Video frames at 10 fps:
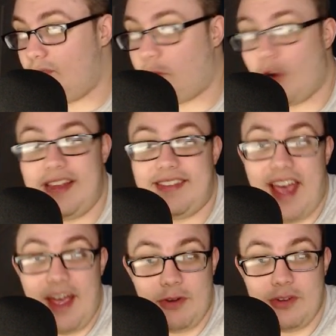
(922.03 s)
free
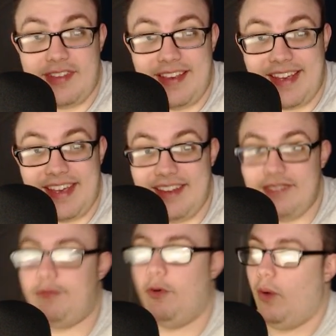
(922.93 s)
tavern
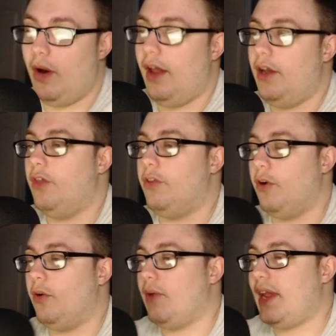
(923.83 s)
ticket for
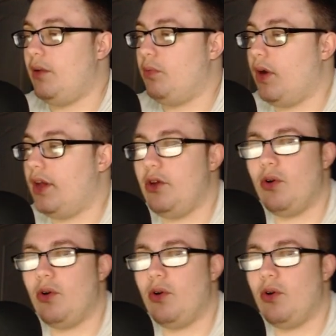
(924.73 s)
another arena run.